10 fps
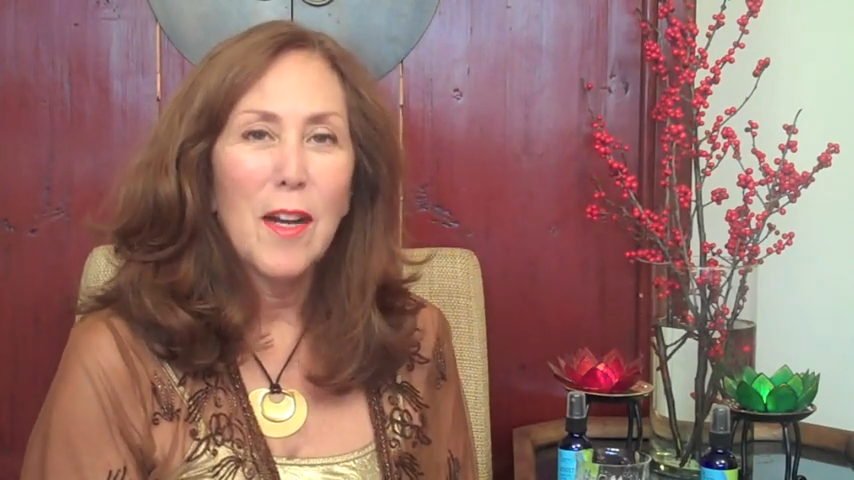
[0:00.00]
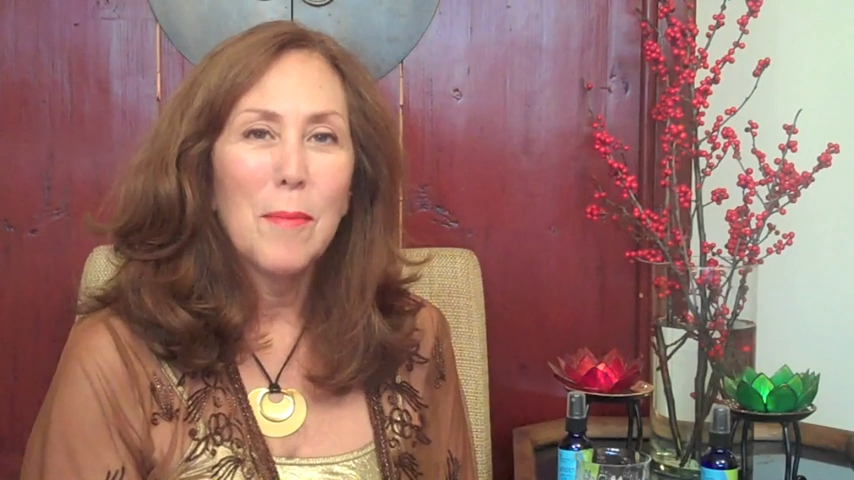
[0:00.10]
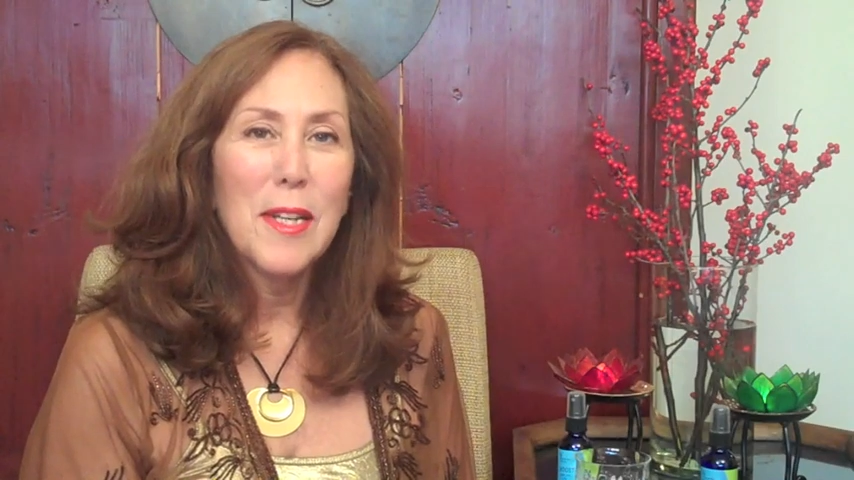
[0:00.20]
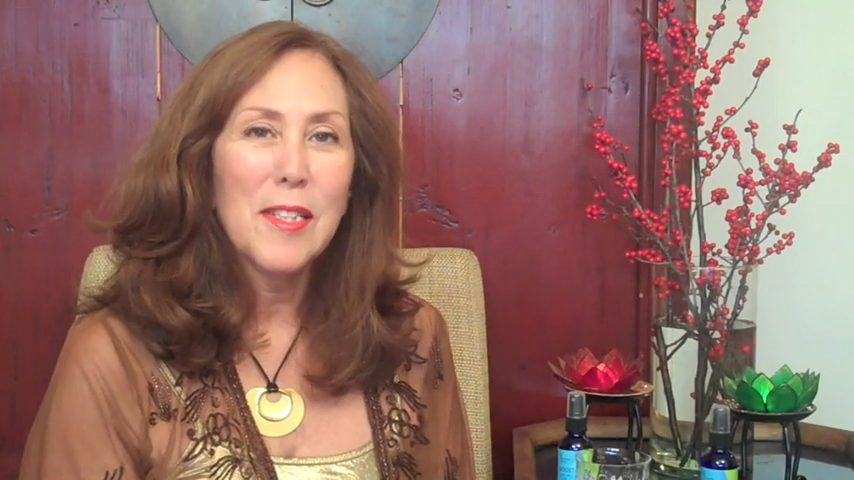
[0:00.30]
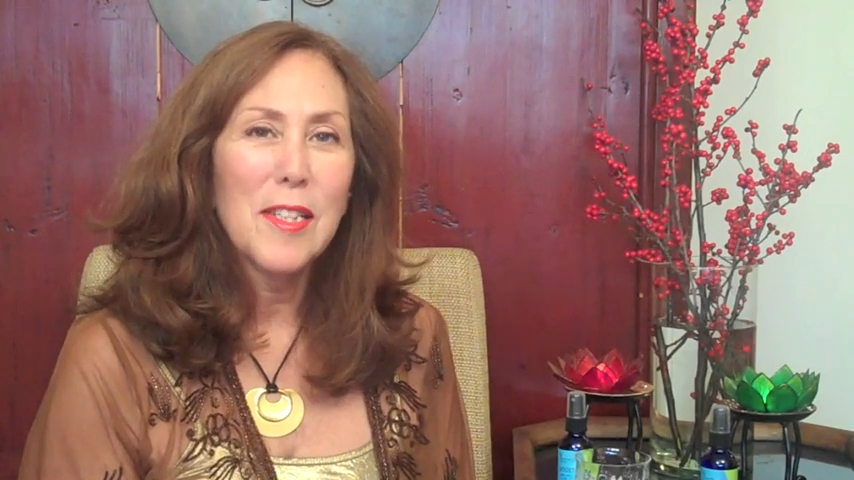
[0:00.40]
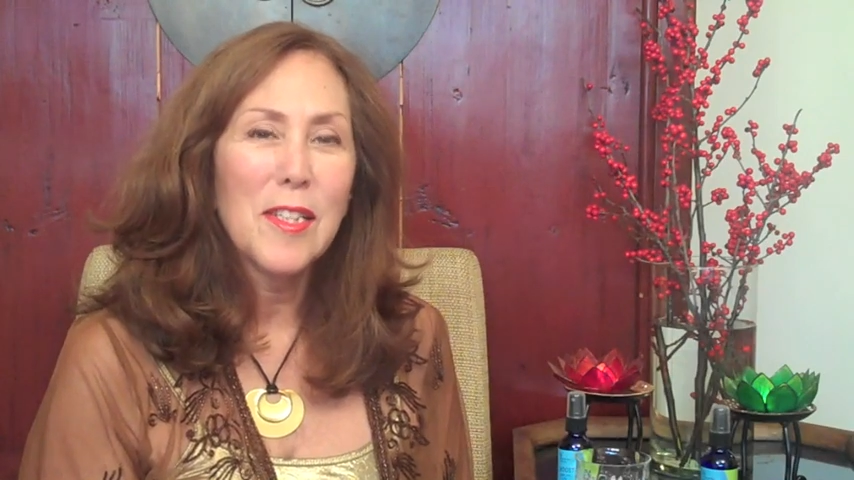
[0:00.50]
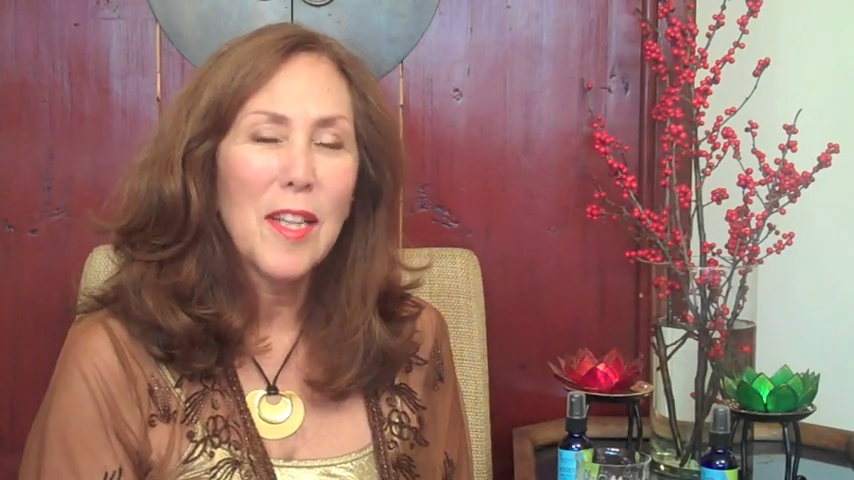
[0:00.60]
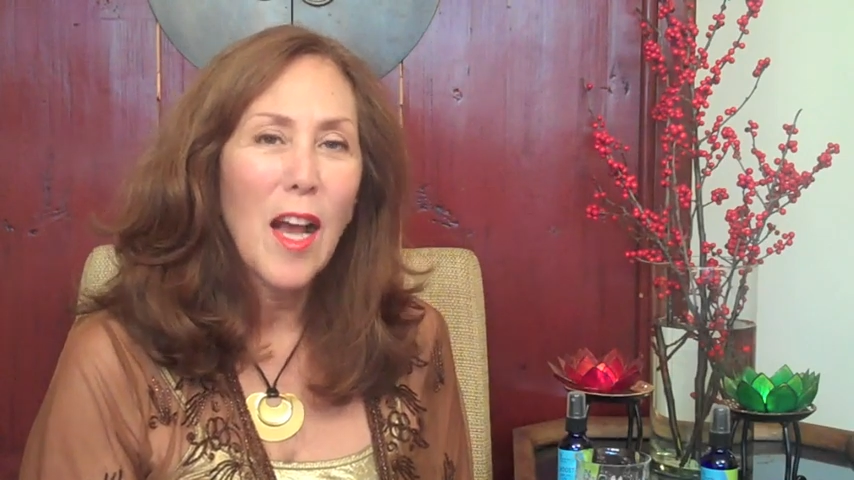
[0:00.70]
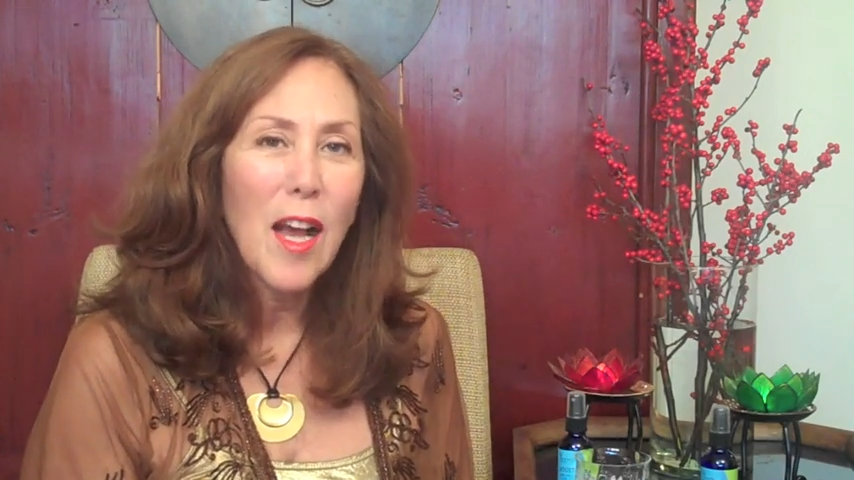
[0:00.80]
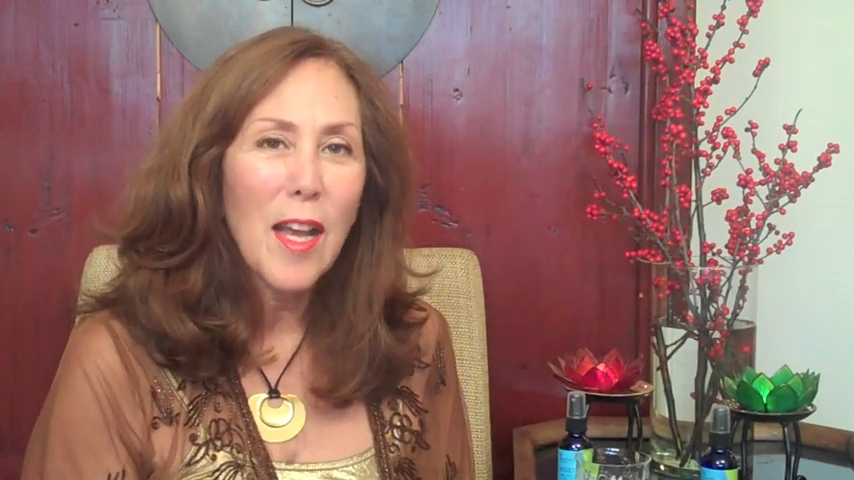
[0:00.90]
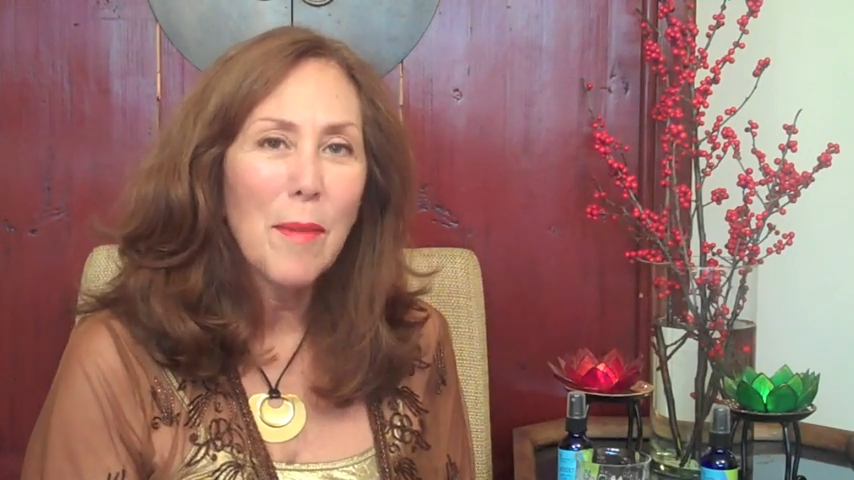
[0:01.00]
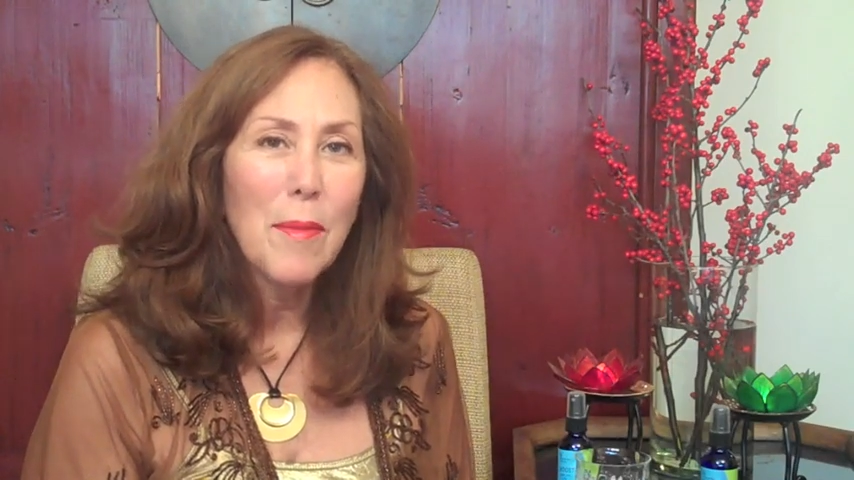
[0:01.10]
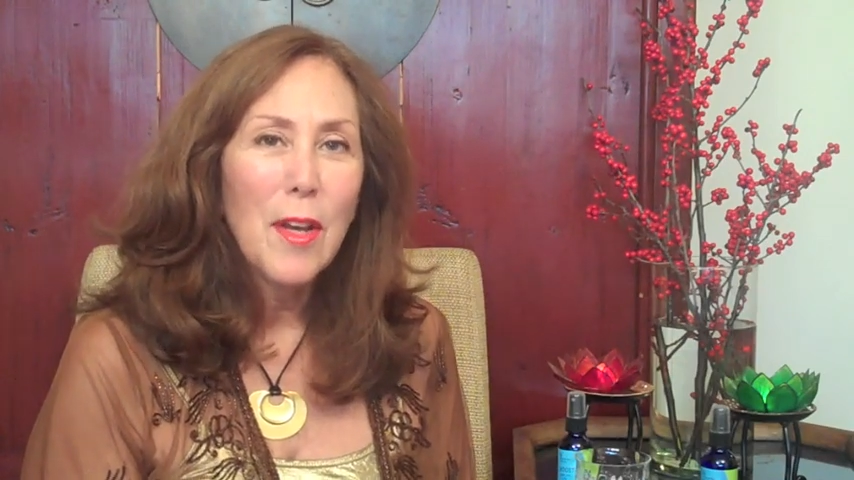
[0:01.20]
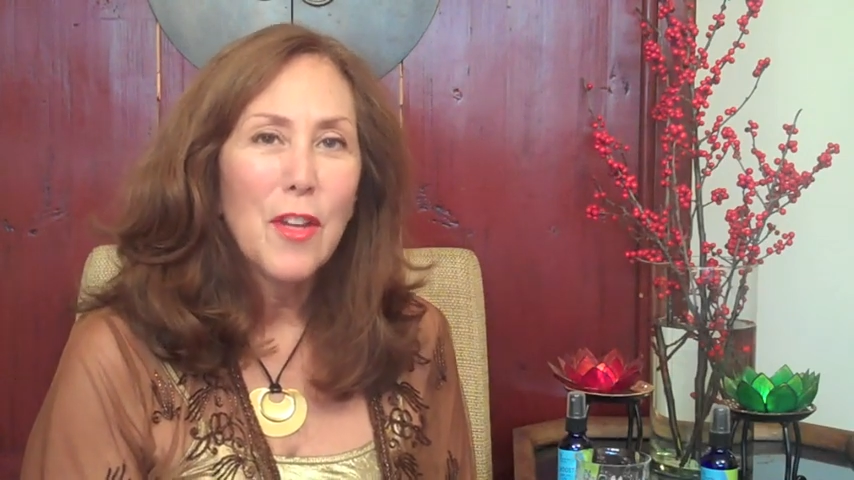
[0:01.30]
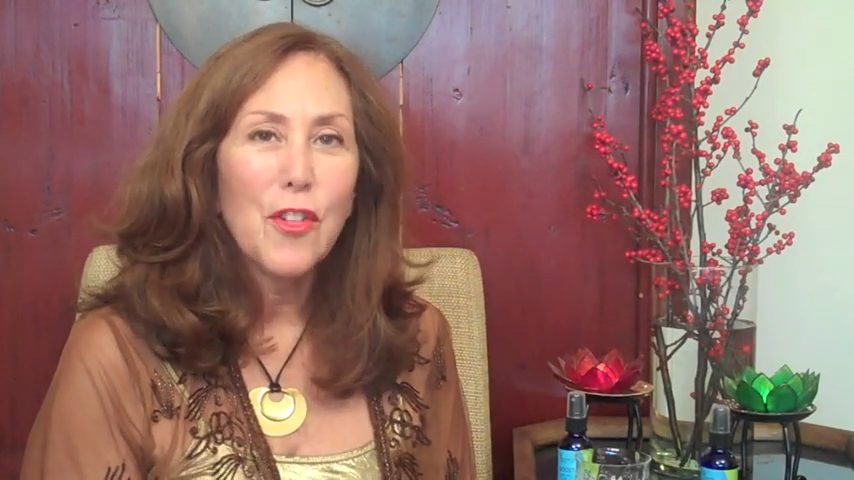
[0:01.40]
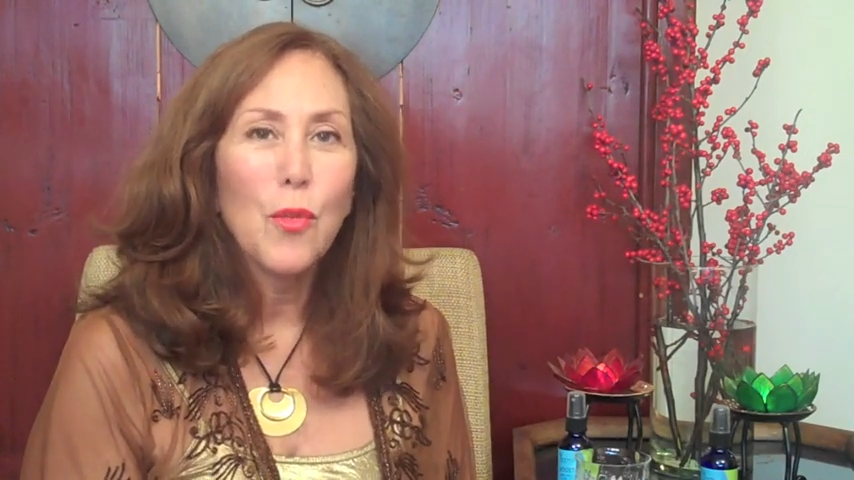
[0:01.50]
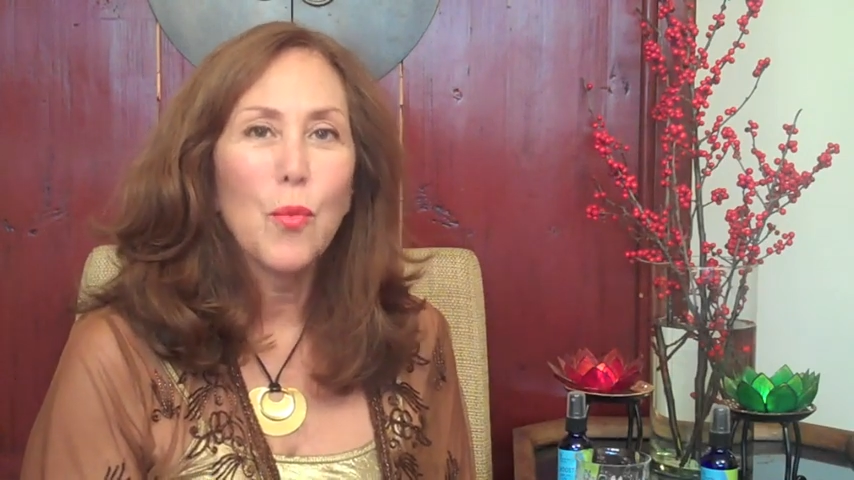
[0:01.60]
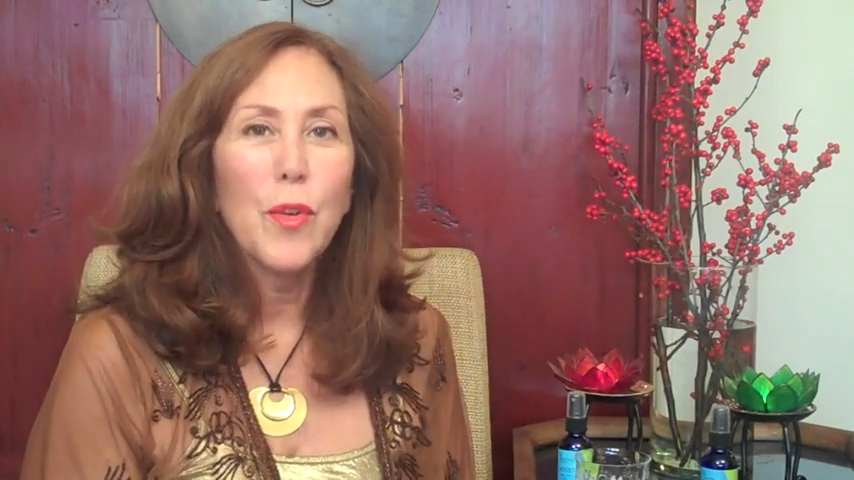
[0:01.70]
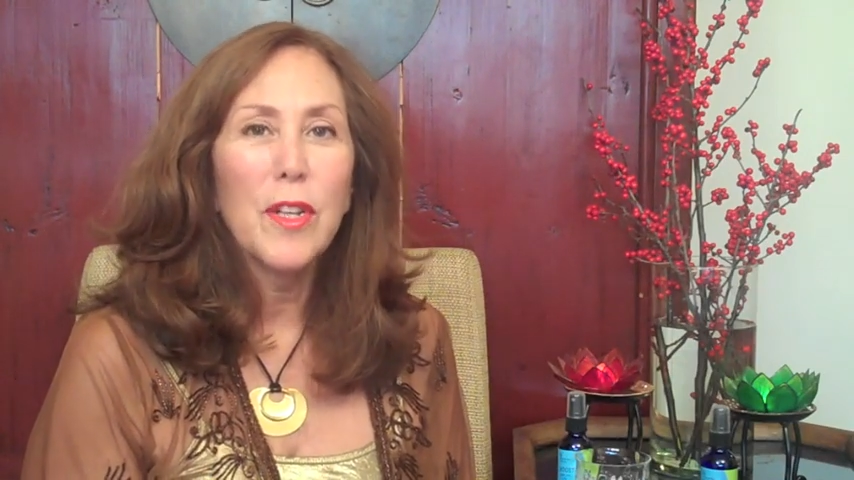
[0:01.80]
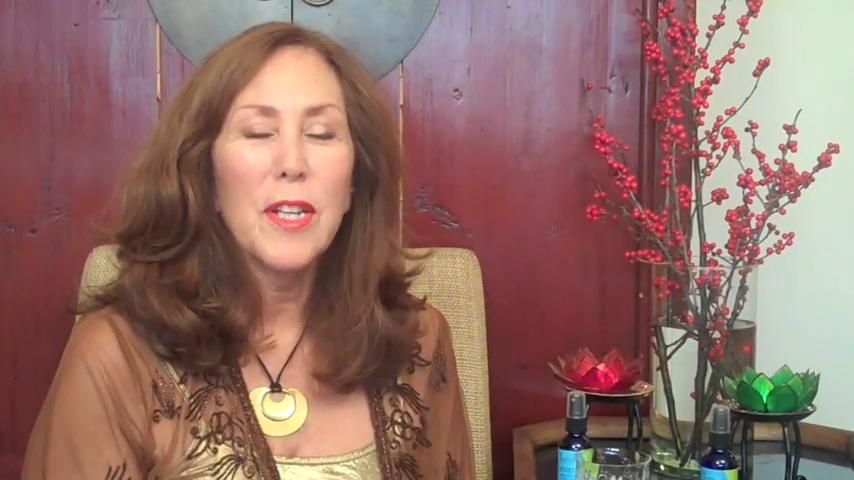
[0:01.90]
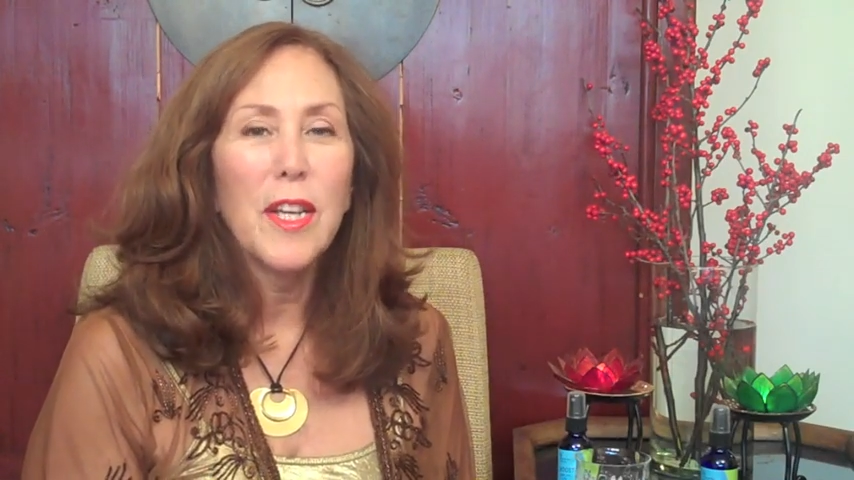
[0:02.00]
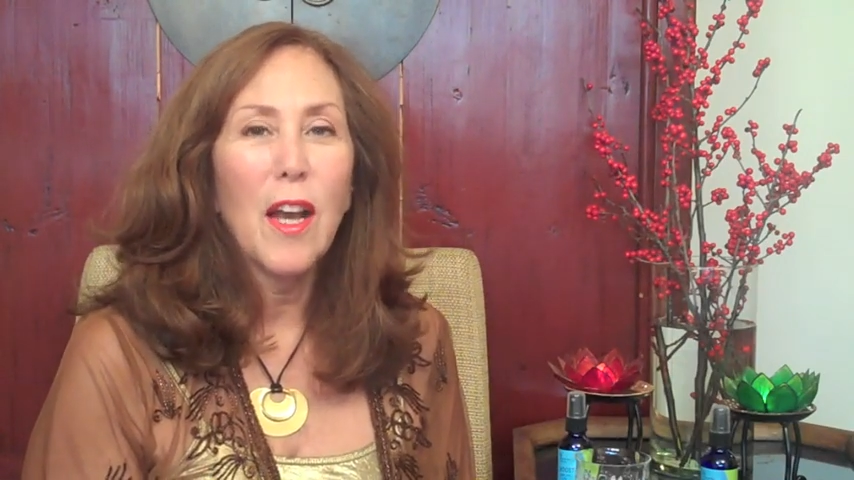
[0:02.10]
It's a time to really